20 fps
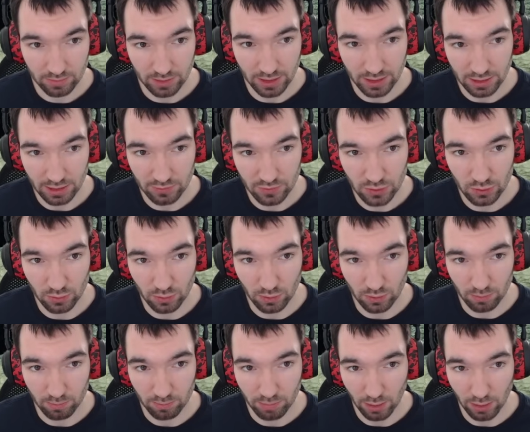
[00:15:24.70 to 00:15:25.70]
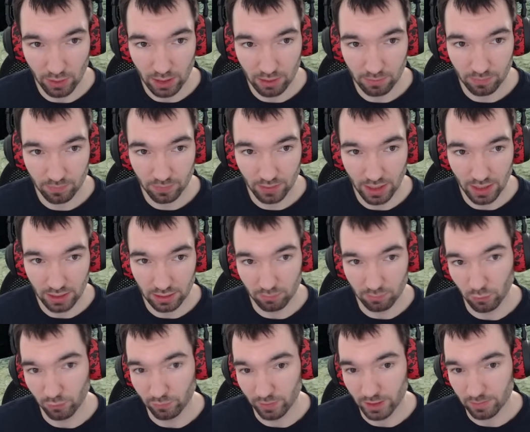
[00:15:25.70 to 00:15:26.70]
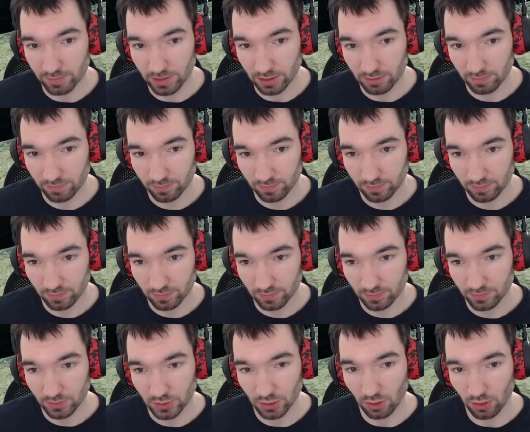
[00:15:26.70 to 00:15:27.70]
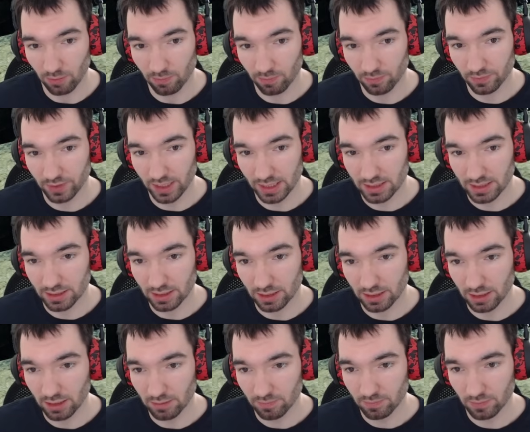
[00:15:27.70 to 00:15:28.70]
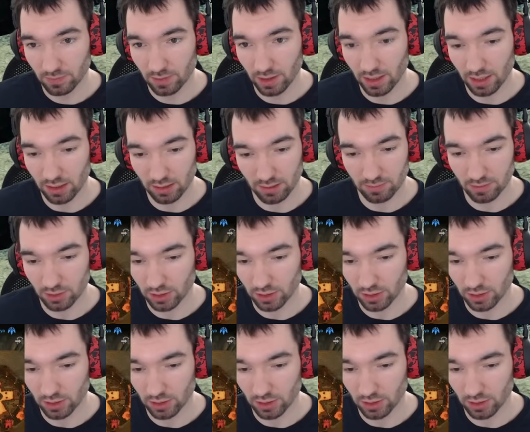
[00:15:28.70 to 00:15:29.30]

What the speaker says: It gives you power and movement speed. So that's the gear, and